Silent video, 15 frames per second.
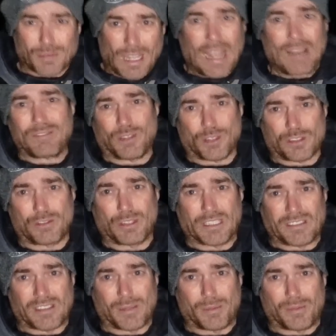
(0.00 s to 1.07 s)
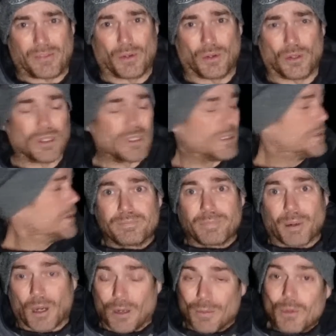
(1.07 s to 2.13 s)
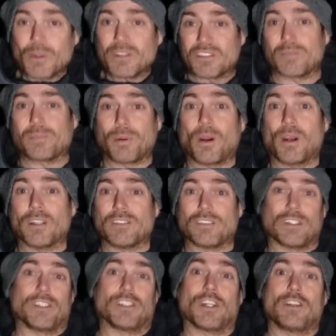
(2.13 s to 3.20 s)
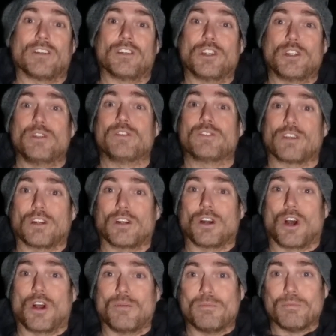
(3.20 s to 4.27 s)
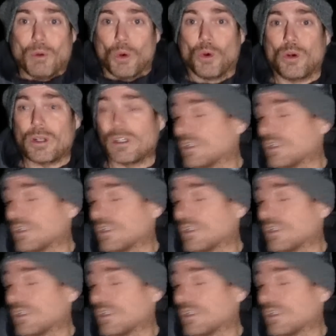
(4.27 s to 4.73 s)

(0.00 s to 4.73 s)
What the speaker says: I have lost rigs here before, but I'm always surprised that you don't lose more.